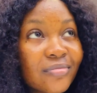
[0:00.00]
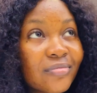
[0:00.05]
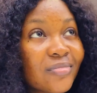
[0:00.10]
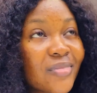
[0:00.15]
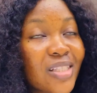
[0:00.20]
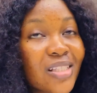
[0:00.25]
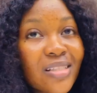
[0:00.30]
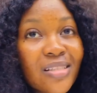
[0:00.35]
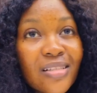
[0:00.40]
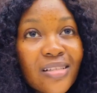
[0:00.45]

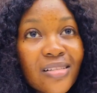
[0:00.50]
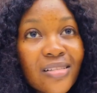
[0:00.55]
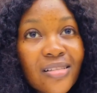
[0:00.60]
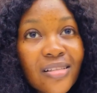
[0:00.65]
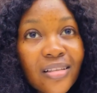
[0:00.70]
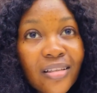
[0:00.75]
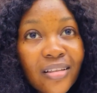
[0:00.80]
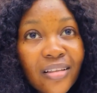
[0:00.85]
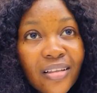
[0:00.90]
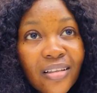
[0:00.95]
Isn't it
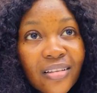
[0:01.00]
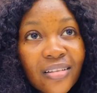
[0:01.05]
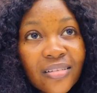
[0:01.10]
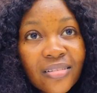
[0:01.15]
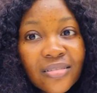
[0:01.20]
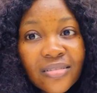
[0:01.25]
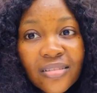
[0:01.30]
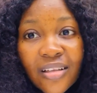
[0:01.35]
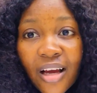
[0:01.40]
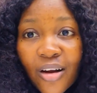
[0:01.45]
there
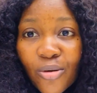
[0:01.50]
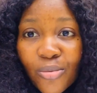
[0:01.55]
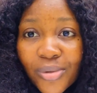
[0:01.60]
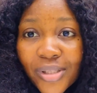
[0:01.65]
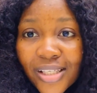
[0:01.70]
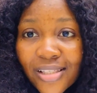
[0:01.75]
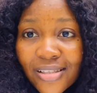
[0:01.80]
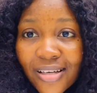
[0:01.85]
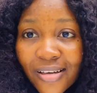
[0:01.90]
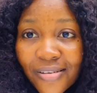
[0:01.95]
again?
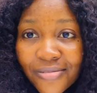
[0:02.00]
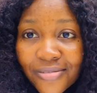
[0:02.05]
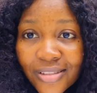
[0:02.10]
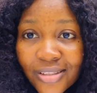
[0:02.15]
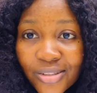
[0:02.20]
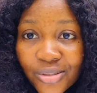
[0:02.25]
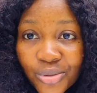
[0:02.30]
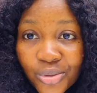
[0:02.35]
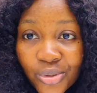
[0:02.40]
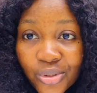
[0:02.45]
Accommodation and
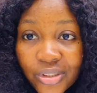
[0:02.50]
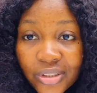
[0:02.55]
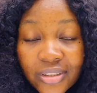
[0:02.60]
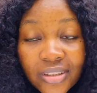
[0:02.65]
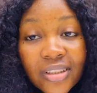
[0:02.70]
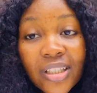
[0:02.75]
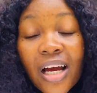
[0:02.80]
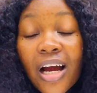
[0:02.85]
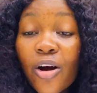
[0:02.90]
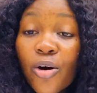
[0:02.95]
feeding.
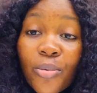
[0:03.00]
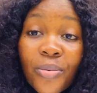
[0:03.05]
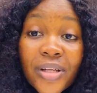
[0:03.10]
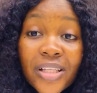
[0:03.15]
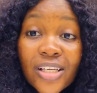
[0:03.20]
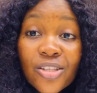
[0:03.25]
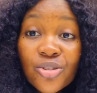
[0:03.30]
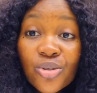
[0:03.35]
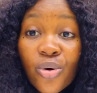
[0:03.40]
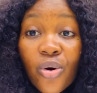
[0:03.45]
No,
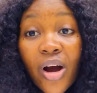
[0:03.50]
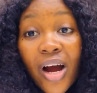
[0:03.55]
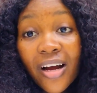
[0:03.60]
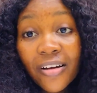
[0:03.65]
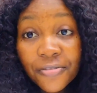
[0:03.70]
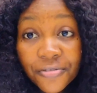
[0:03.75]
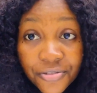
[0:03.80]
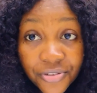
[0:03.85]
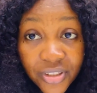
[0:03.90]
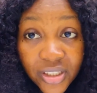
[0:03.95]
accommodation
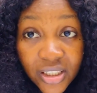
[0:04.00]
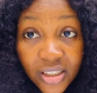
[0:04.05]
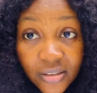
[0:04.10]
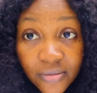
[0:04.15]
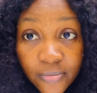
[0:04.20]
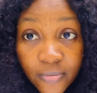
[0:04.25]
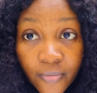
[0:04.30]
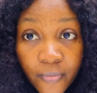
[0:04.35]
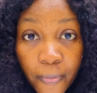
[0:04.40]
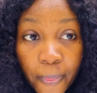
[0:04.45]
and
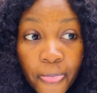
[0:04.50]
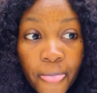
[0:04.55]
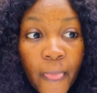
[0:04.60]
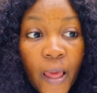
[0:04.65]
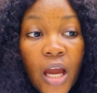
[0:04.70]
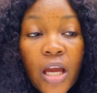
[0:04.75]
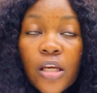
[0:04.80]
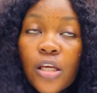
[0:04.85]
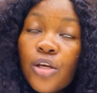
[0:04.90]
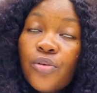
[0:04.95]
feeding.
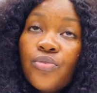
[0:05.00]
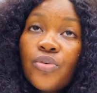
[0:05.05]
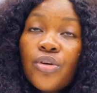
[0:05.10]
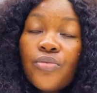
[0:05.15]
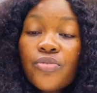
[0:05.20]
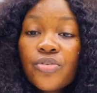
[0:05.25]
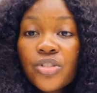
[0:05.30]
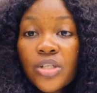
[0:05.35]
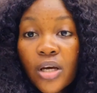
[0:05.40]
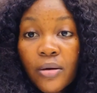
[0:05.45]
If
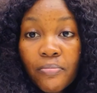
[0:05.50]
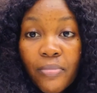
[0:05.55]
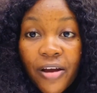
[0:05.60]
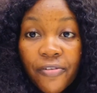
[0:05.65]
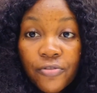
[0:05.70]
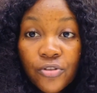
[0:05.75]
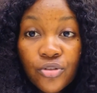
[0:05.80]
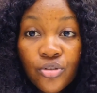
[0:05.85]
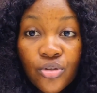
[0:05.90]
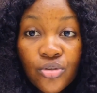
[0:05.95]
you check my
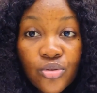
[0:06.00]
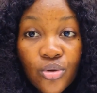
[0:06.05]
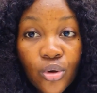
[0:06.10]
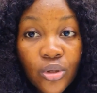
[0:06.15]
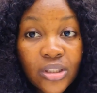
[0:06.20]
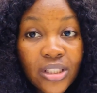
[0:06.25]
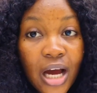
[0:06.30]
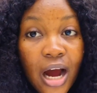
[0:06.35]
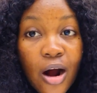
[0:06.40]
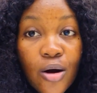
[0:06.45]
videos
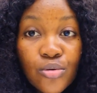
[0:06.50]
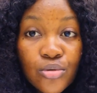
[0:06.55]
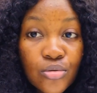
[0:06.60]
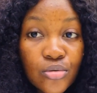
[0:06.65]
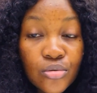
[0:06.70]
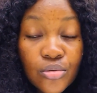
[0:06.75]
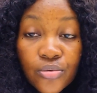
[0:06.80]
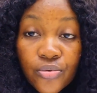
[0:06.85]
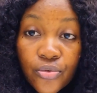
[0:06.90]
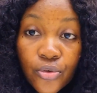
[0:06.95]
on how to
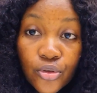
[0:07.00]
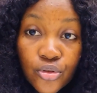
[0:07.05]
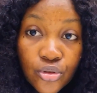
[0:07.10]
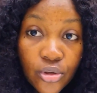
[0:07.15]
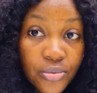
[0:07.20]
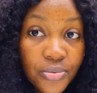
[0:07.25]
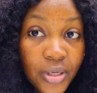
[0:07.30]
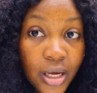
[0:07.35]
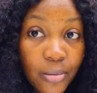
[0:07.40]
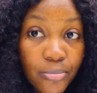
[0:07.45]
look for
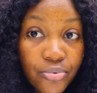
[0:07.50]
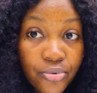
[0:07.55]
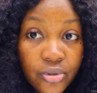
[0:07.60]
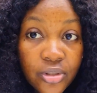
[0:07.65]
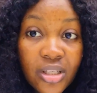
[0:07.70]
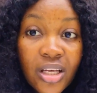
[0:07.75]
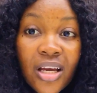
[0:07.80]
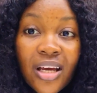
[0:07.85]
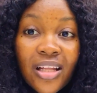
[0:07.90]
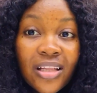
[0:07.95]
jobs
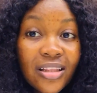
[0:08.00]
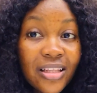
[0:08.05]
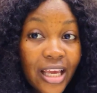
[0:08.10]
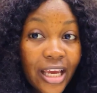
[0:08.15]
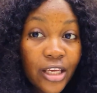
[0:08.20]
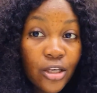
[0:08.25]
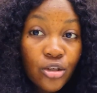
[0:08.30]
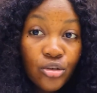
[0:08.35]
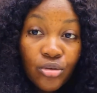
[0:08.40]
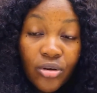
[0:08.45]
abroad,
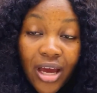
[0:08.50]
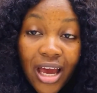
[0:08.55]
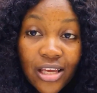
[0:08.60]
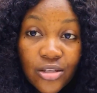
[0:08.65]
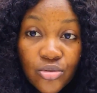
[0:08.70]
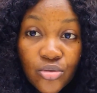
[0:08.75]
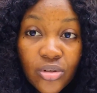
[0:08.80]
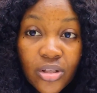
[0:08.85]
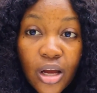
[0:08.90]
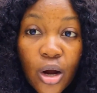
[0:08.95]
like, you
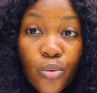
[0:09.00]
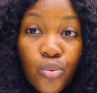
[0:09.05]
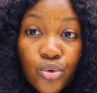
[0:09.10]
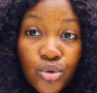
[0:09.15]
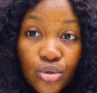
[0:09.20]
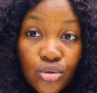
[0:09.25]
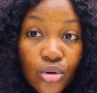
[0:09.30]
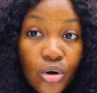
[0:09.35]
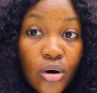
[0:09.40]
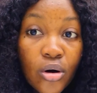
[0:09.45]
guys know that we
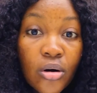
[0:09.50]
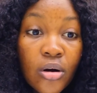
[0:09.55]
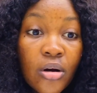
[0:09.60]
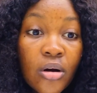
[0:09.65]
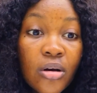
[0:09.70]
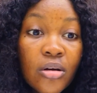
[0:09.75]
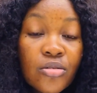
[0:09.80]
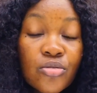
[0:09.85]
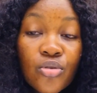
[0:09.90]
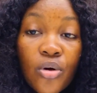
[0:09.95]
saw
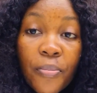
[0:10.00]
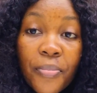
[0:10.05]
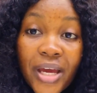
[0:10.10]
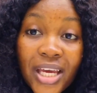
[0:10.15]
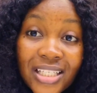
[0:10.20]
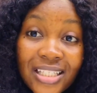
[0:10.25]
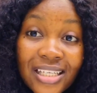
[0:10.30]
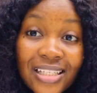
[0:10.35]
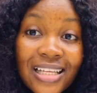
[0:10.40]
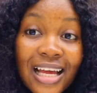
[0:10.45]
some
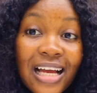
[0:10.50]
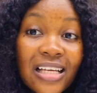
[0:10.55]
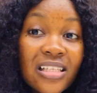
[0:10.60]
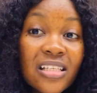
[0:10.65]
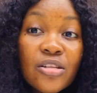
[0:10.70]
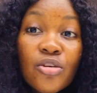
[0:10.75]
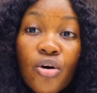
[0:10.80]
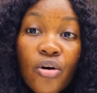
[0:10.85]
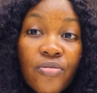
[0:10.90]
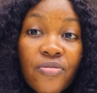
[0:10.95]
agents that
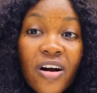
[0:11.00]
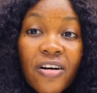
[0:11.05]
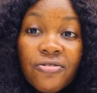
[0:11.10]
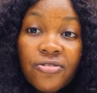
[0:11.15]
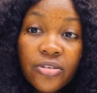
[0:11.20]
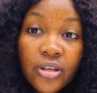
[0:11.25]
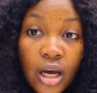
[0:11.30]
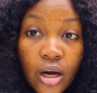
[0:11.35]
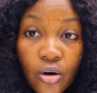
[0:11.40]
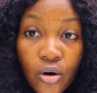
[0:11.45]
actually offer
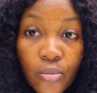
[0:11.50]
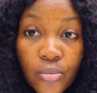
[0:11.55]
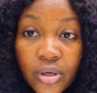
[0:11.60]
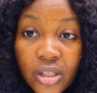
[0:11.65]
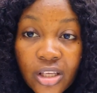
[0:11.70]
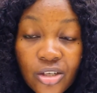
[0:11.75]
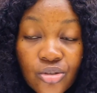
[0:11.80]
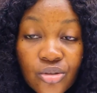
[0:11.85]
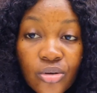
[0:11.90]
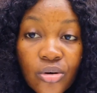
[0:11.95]
free
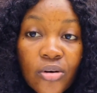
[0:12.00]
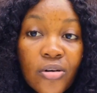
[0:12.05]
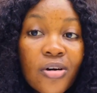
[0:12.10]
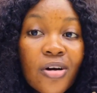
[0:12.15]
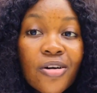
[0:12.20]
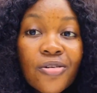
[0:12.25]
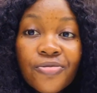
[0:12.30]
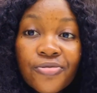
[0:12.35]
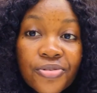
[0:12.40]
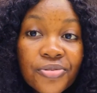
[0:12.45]
accommodation,
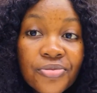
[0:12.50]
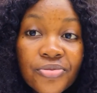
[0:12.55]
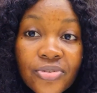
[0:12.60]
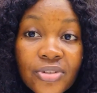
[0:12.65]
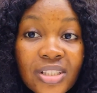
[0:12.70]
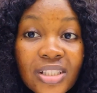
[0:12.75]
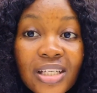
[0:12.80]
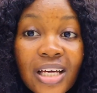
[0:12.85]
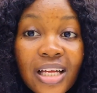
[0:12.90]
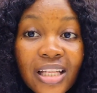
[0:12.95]
free
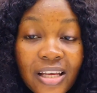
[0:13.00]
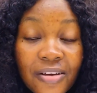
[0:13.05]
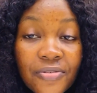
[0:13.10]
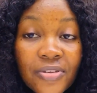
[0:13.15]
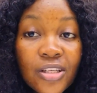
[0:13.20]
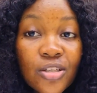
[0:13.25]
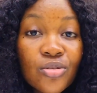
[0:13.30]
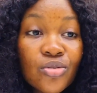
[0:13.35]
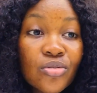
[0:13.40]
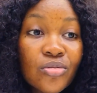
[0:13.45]
feeding and
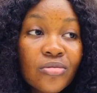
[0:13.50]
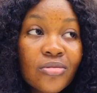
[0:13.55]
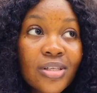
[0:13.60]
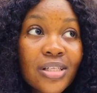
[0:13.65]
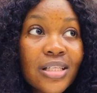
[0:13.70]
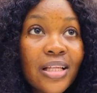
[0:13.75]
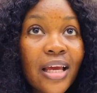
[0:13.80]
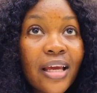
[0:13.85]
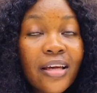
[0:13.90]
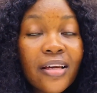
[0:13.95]
everything.
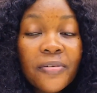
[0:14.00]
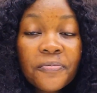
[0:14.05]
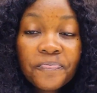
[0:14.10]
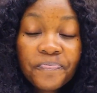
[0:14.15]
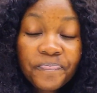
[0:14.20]
Just like